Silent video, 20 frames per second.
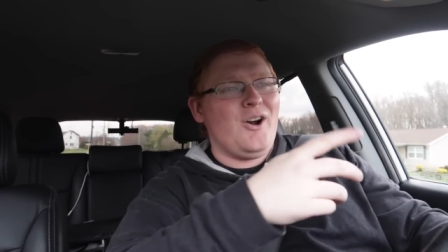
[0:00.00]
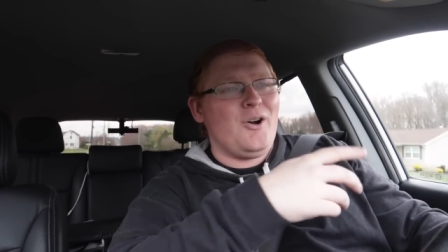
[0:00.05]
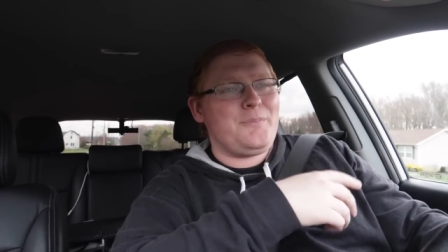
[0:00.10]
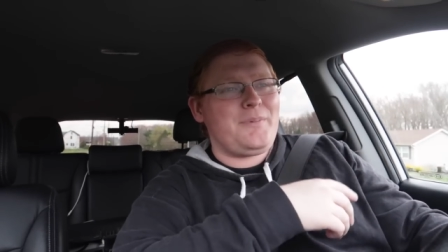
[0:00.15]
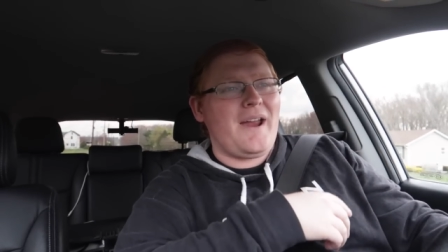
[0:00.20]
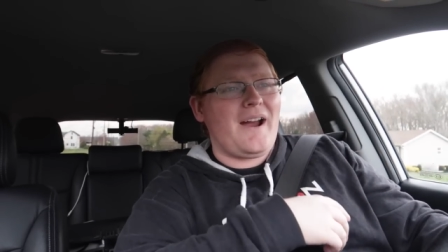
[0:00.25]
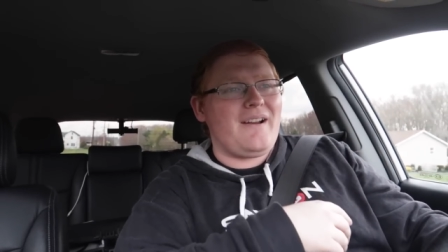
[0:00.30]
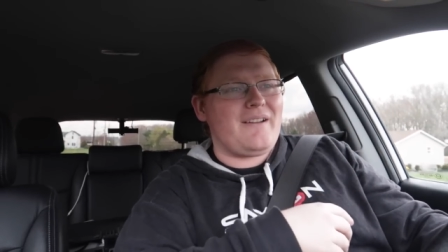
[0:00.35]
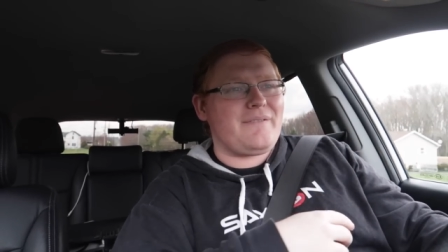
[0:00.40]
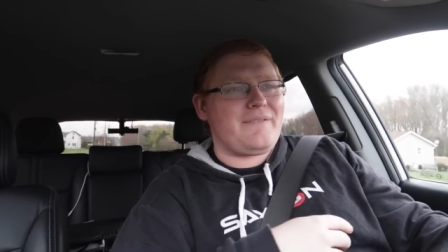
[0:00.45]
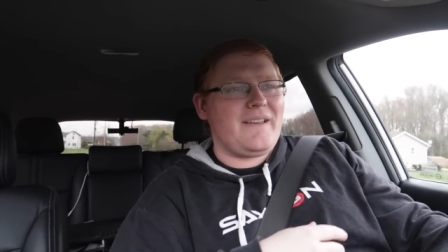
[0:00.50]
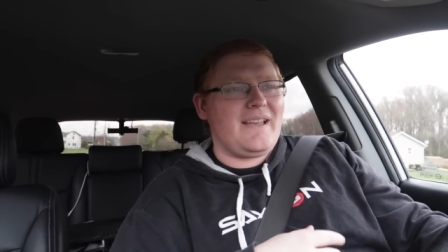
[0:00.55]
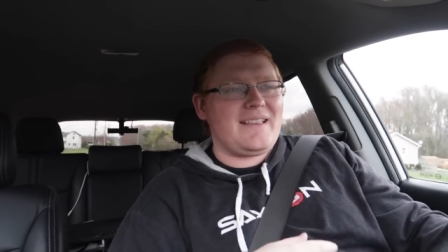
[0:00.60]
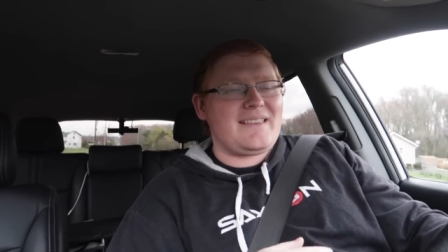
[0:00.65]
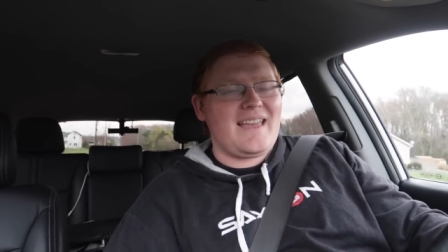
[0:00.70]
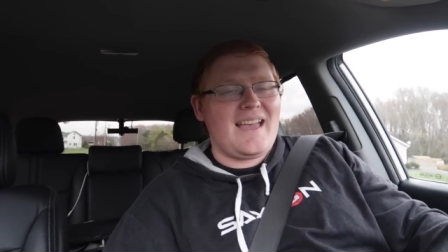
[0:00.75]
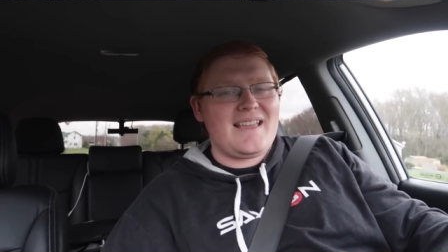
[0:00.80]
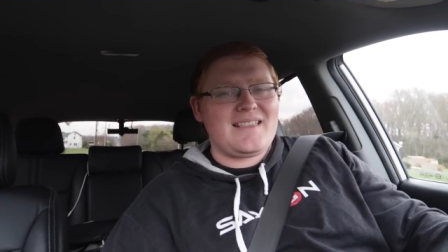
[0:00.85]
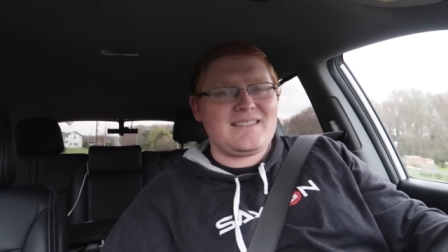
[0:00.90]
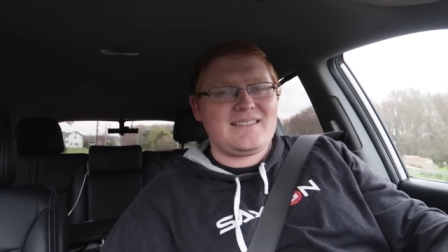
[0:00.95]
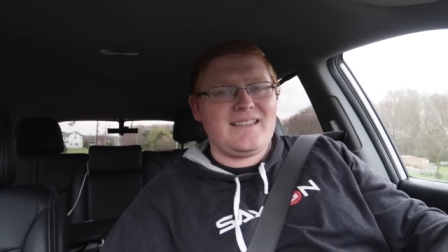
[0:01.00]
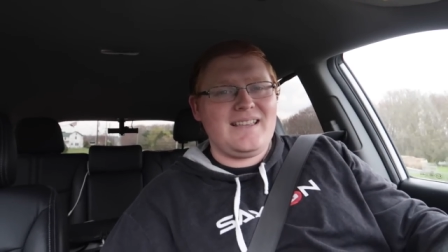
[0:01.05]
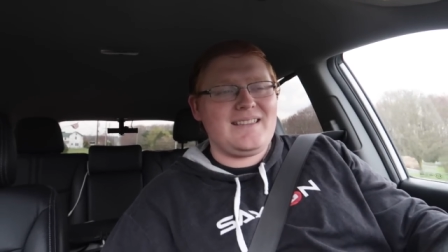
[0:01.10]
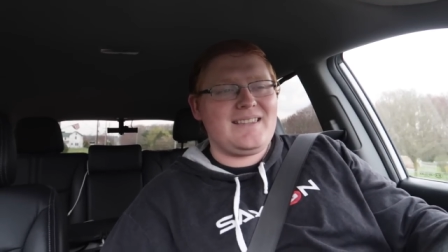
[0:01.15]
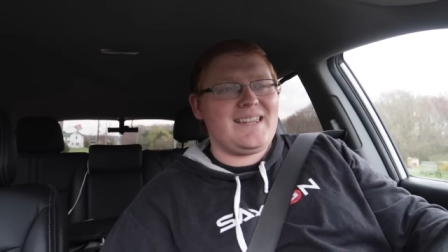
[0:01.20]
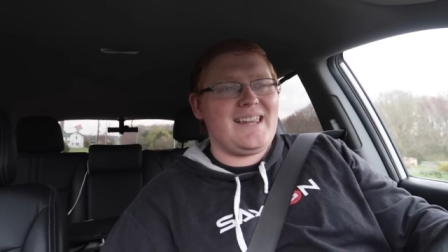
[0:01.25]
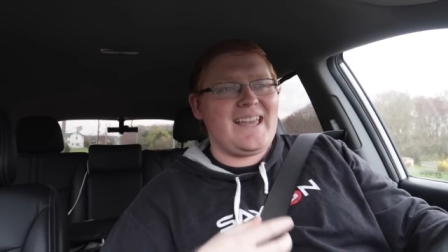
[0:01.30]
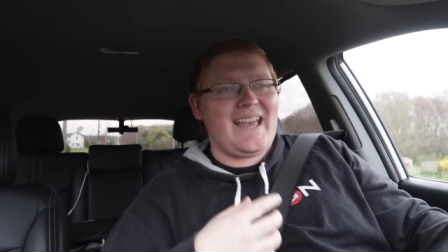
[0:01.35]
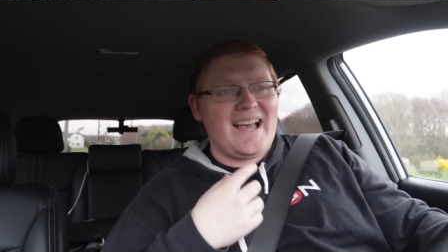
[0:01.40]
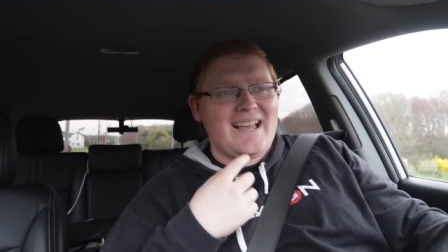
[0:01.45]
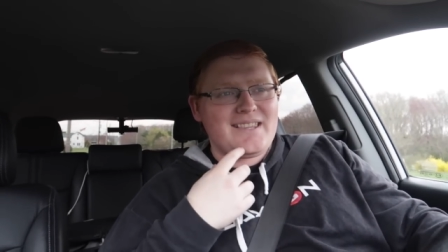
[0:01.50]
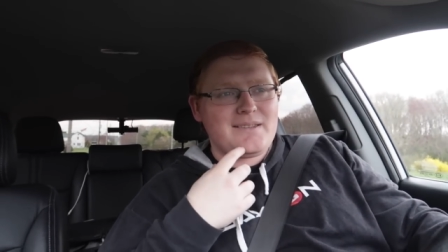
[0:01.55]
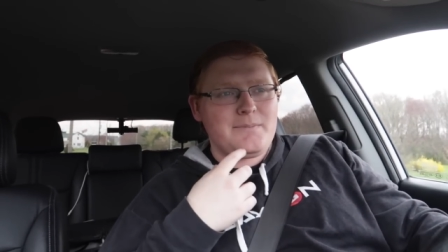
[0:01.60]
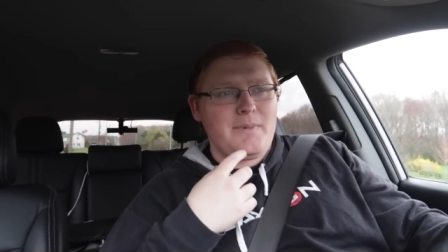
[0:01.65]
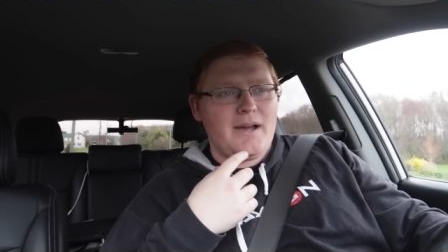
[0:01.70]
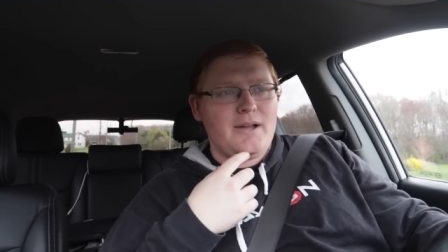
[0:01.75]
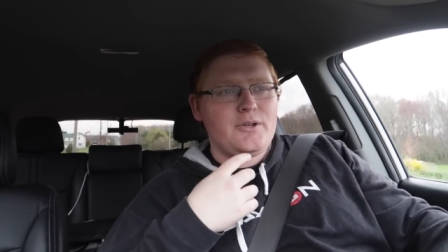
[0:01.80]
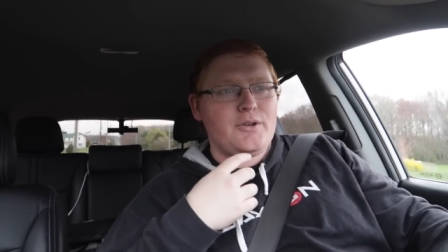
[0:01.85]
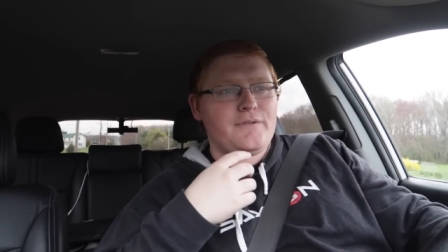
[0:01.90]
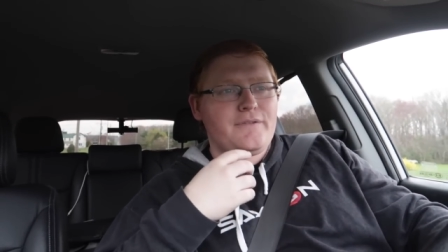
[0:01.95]
Hope you're having a fantastic day today. Got a
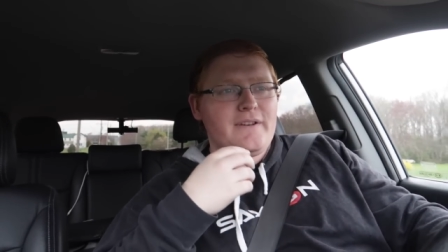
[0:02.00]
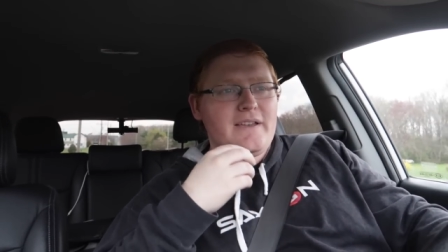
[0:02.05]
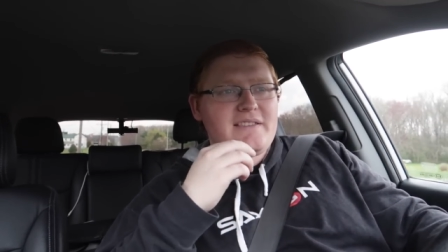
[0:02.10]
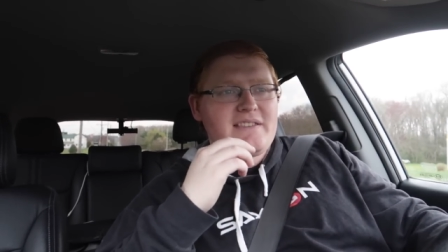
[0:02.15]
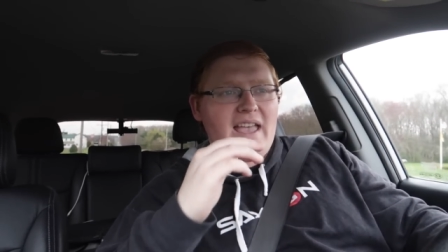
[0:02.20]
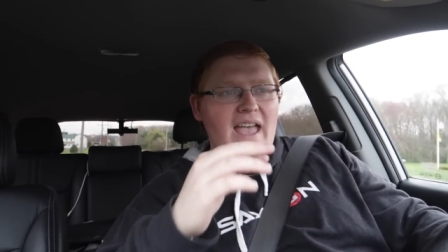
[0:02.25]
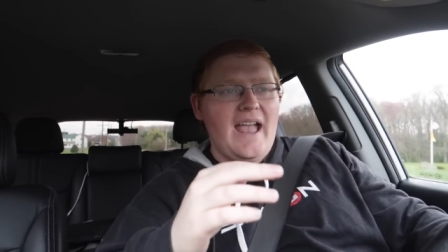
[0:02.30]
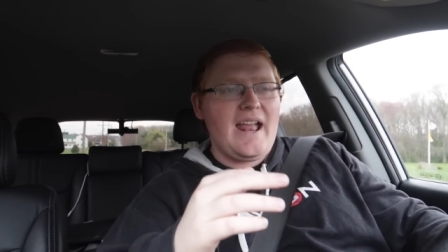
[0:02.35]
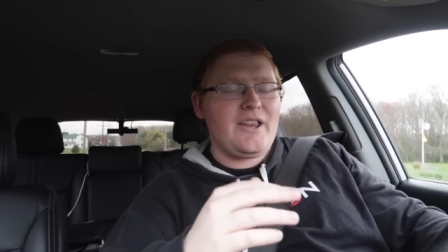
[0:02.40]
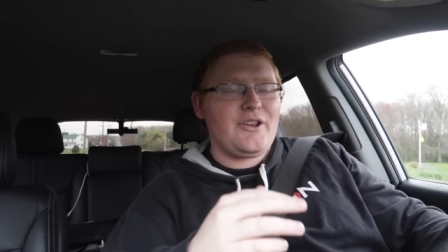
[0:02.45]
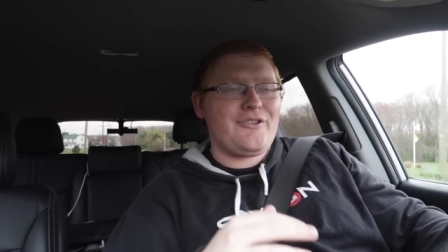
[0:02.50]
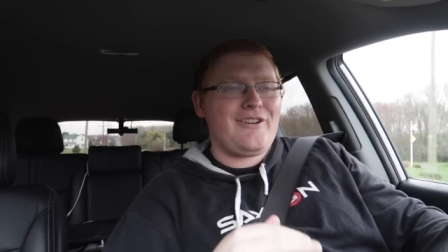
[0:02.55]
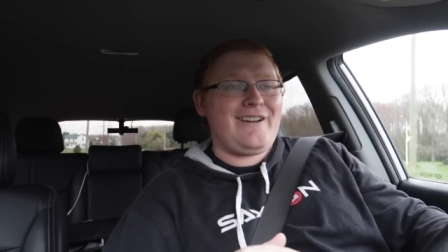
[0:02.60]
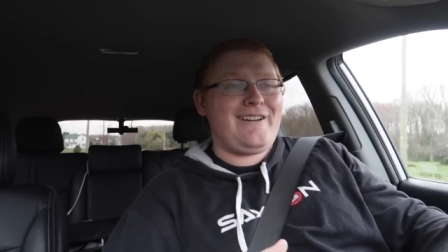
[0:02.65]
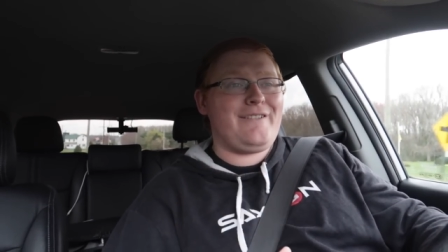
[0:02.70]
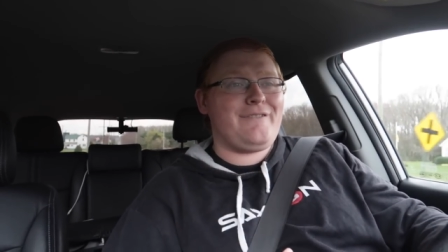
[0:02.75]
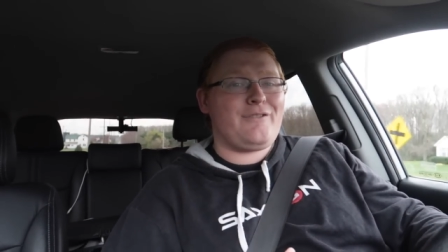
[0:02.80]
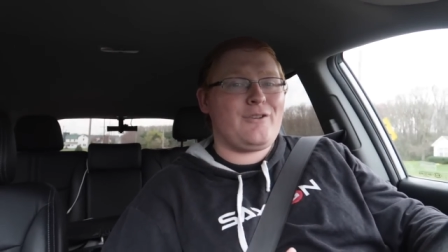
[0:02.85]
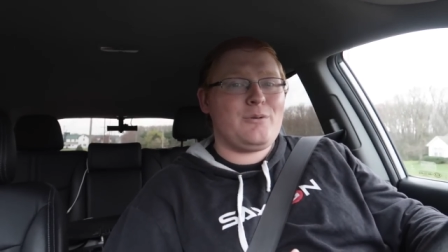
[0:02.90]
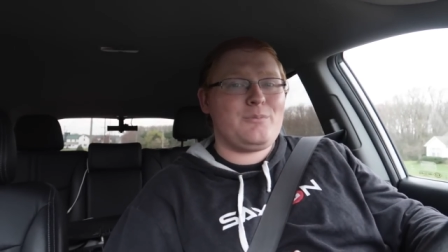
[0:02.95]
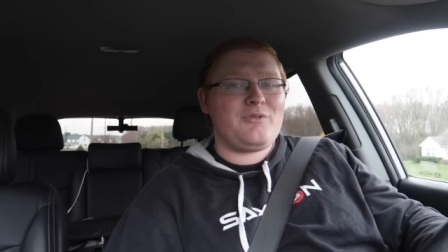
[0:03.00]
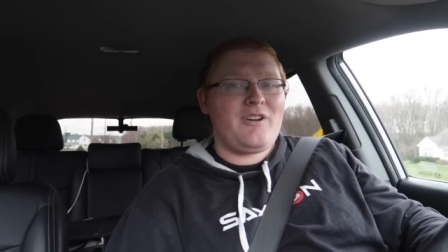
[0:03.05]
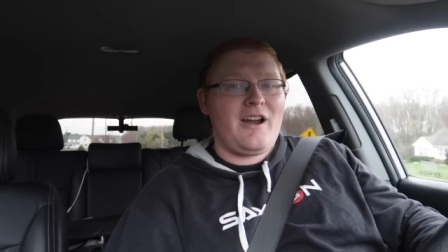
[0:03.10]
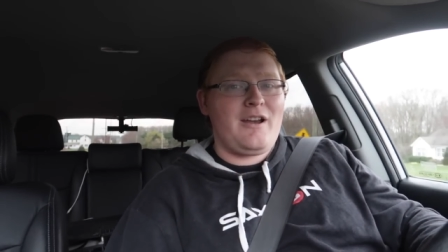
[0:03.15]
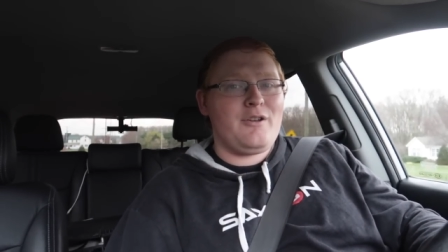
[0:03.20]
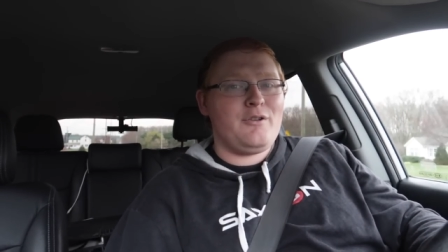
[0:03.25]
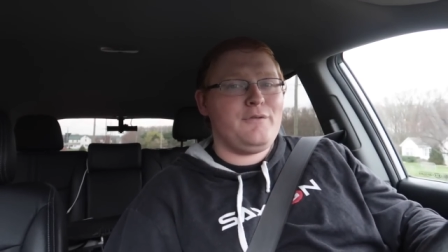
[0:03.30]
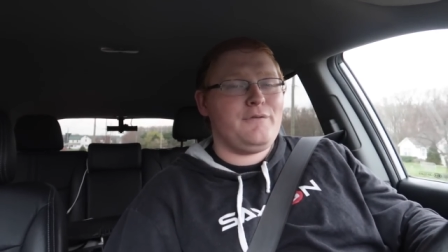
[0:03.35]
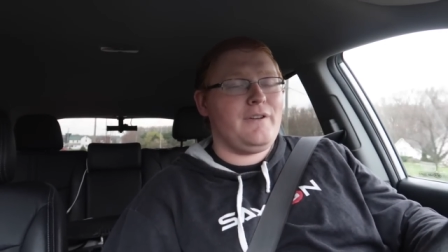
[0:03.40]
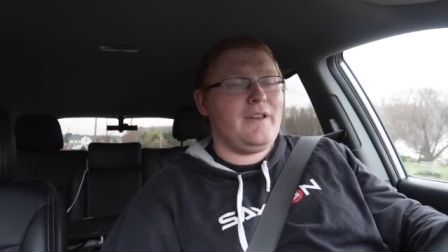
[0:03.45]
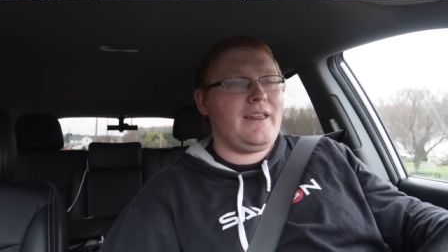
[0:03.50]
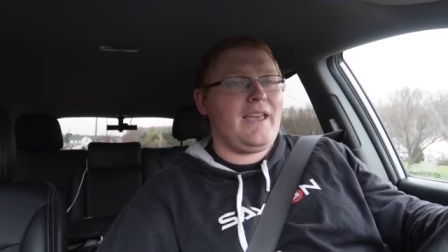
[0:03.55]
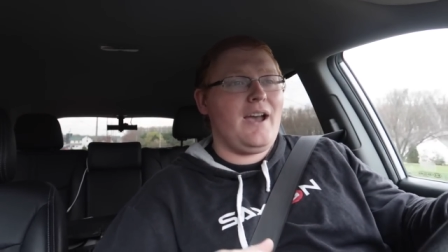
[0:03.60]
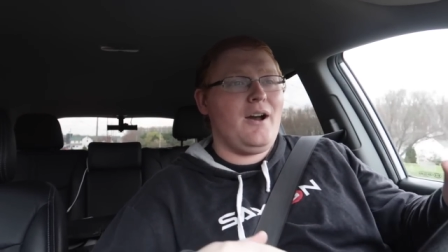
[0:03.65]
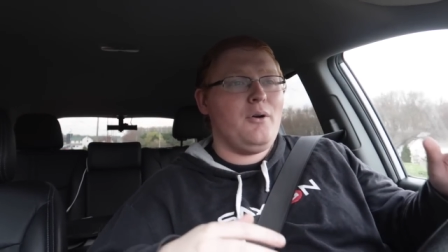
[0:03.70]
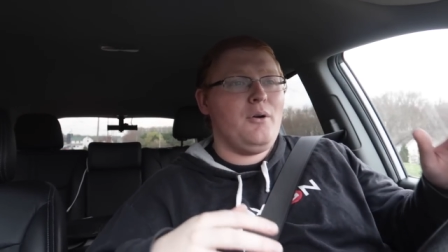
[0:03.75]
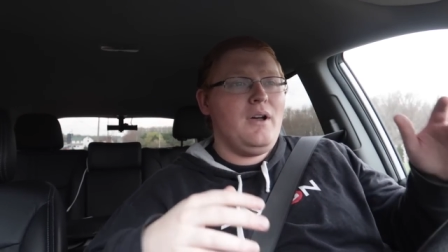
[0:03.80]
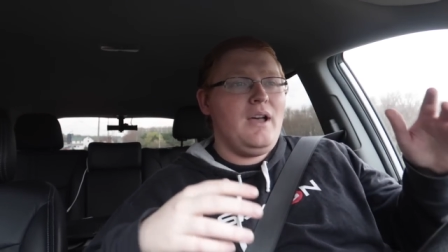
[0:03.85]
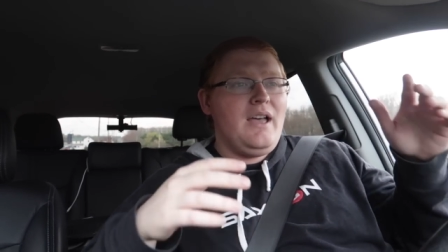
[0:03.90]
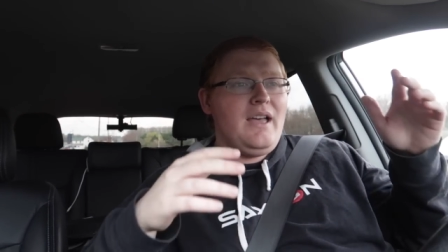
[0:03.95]
smile on your face and you're ready for a brand new
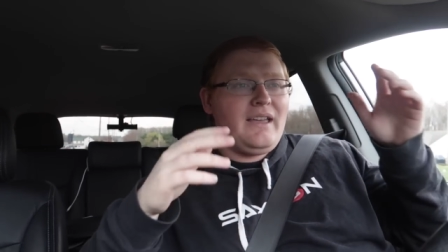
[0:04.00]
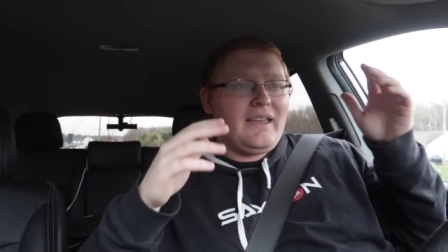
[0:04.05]
video.